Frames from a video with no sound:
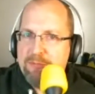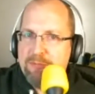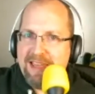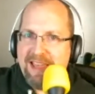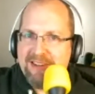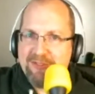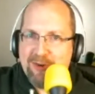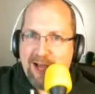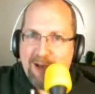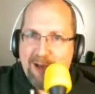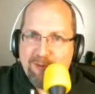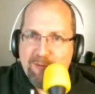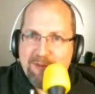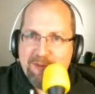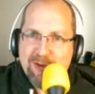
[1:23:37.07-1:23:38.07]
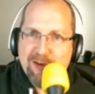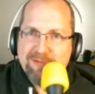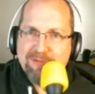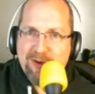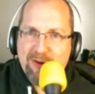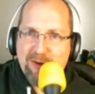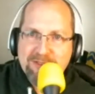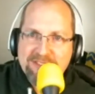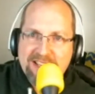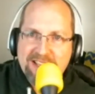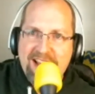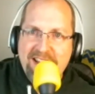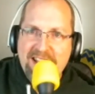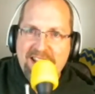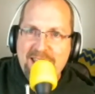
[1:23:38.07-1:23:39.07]
being dropped from UFOs
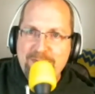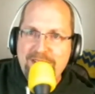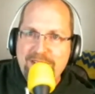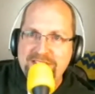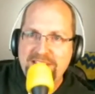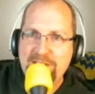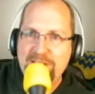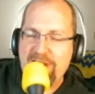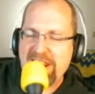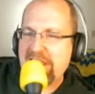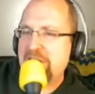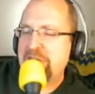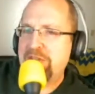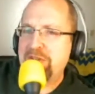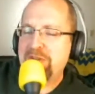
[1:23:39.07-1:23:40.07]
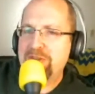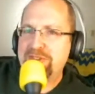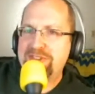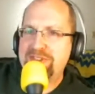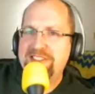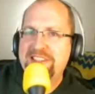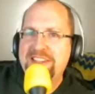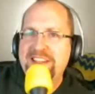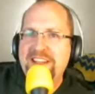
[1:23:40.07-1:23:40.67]
on ABC Radio News.